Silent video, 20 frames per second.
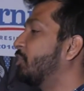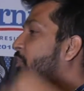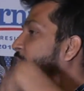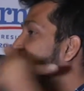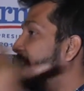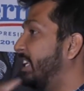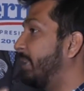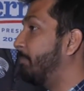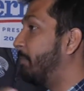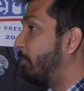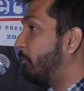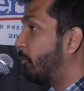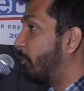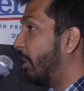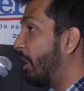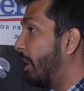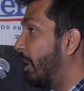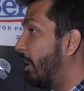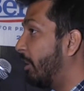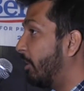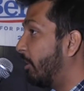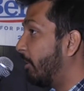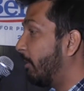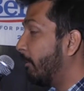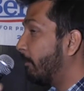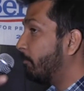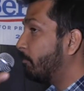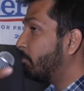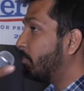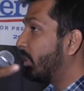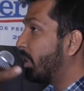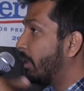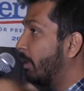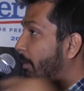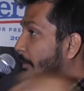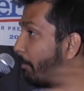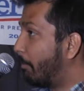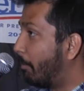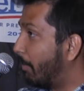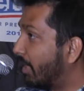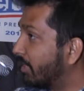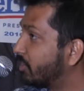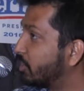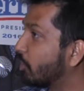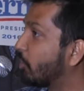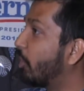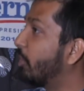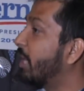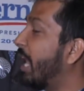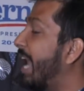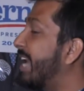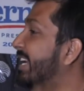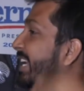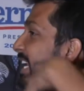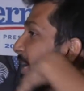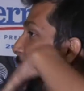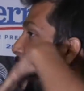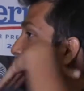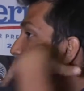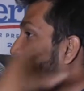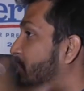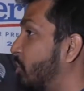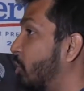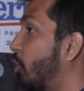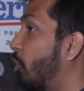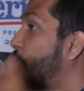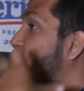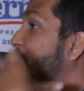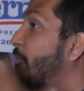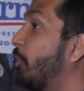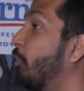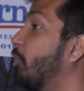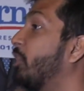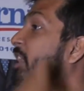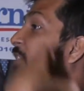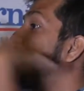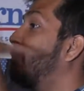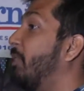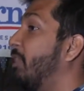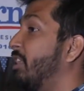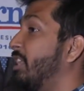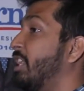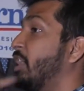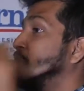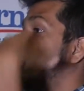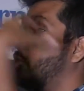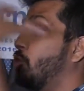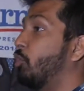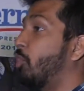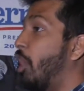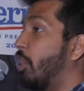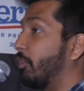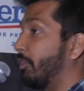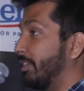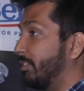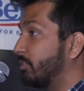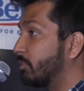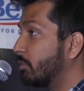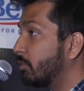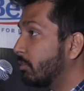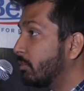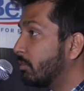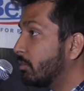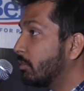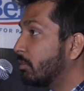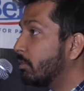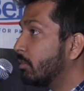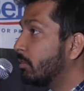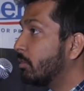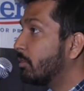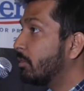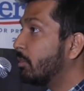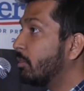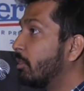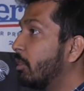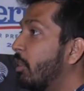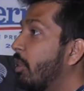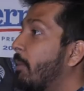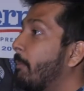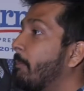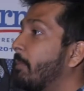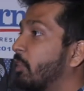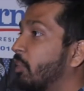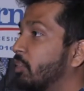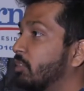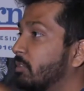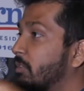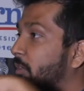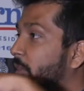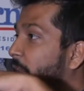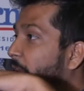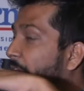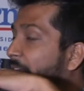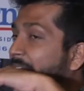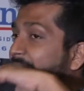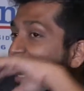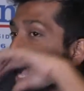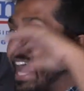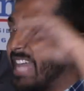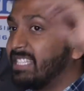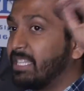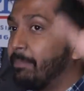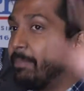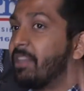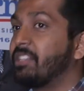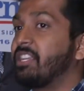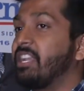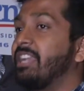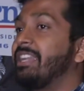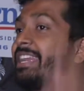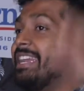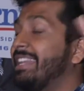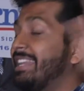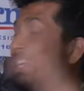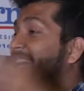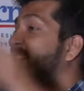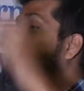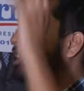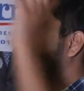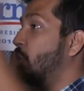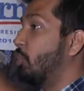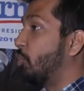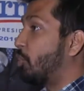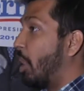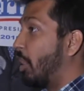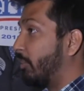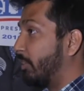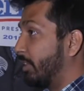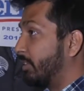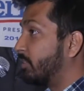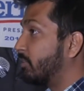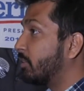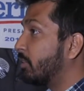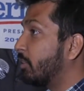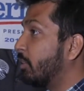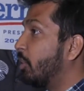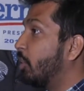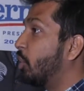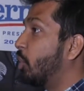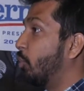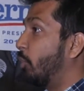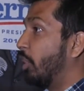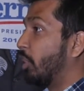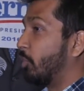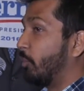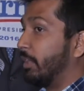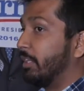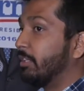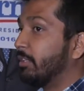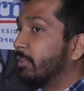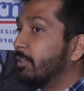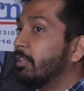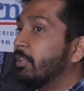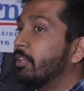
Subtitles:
created months ago, the idea came out months ago. We want to give Bernie a new Congress. Yes. Because as the president, he needs a new Congress to work with.